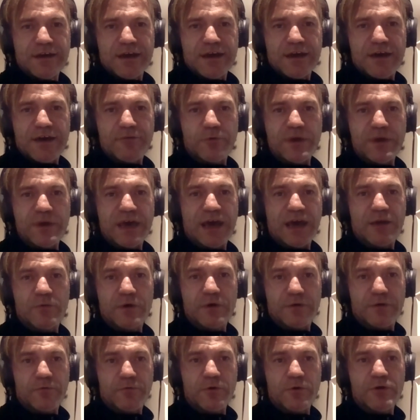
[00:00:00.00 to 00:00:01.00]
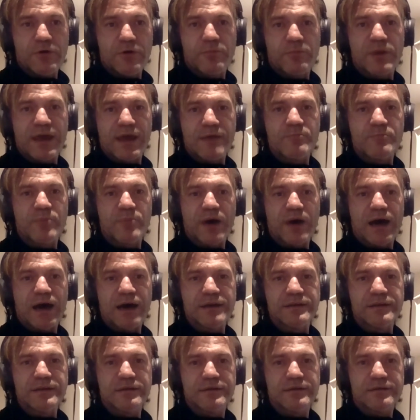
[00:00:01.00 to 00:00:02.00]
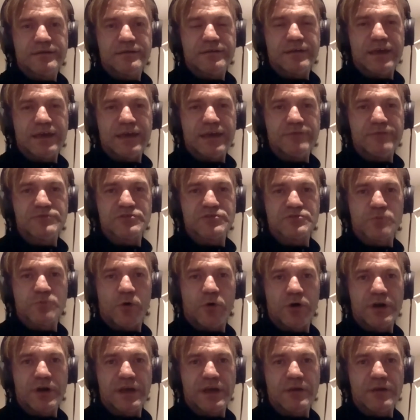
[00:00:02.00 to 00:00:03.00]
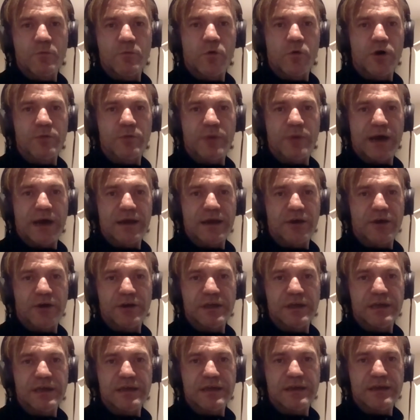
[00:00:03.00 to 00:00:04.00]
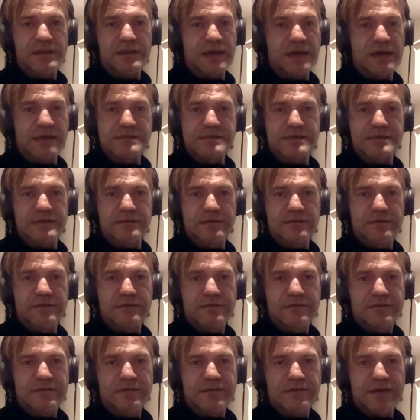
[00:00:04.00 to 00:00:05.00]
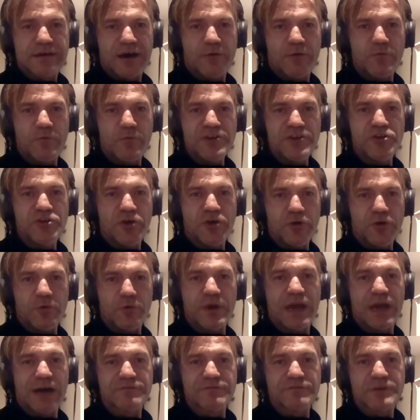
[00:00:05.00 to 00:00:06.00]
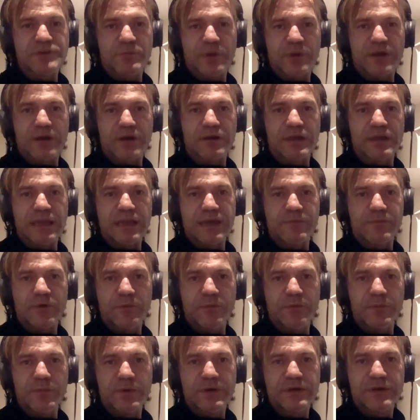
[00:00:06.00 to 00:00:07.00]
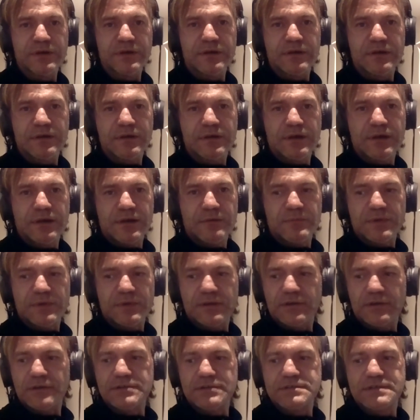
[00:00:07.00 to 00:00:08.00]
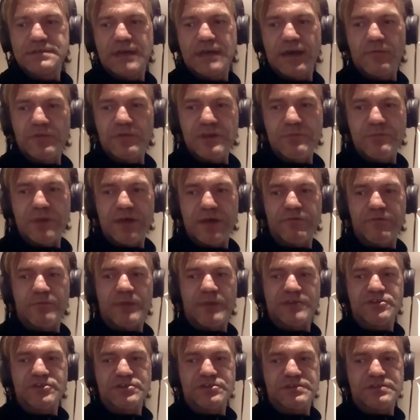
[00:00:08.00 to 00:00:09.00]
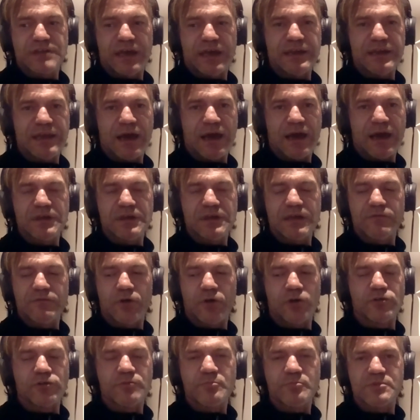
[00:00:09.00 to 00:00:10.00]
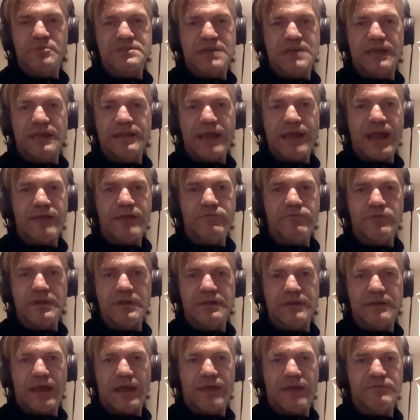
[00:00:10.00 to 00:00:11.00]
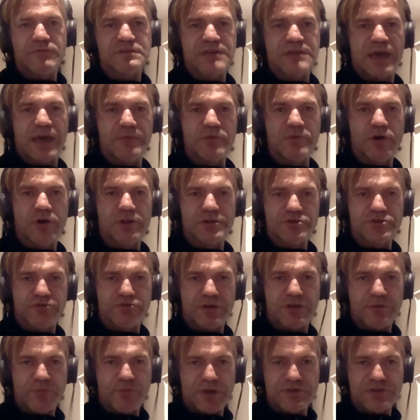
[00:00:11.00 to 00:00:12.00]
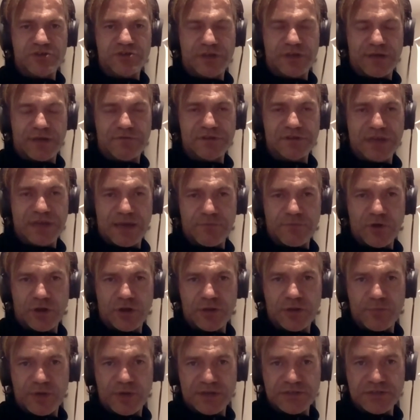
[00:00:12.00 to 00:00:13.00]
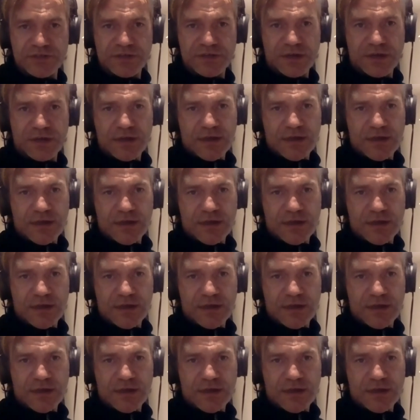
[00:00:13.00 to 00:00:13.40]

if we had if we were playing bad, he'd just walk in and walk back out again and that's it. And we knew we had to pick a game up because uh, when you play for Manchester United, you have to give 100% every every time you're on the training pitch and every time you're on the pitch.